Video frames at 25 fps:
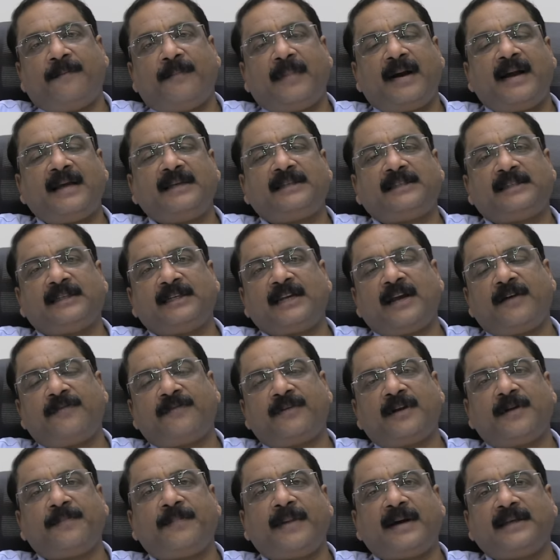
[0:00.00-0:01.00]
My son,
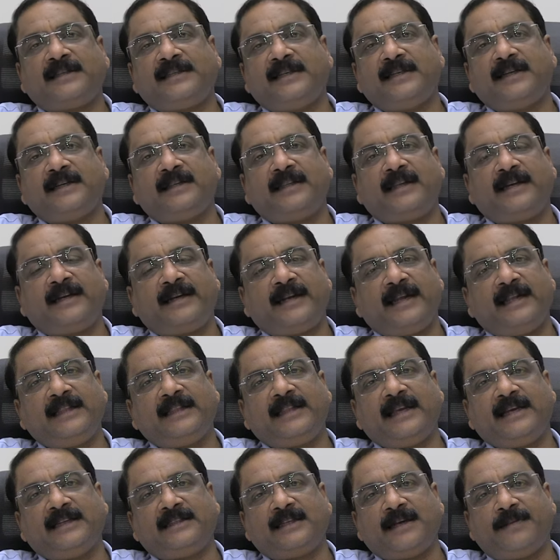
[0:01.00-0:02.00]
after passing the
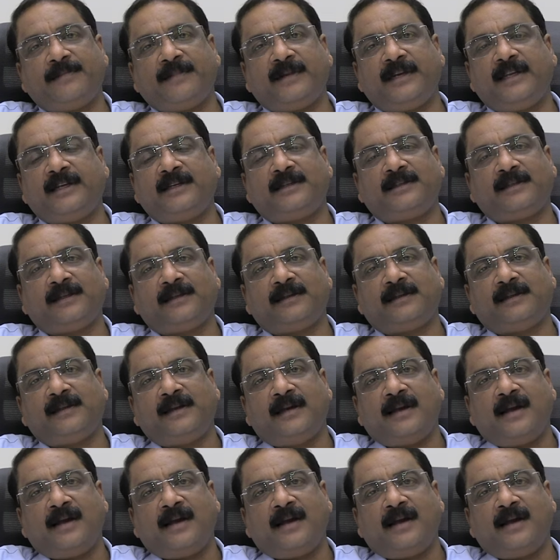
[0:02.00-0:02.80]
10th examination,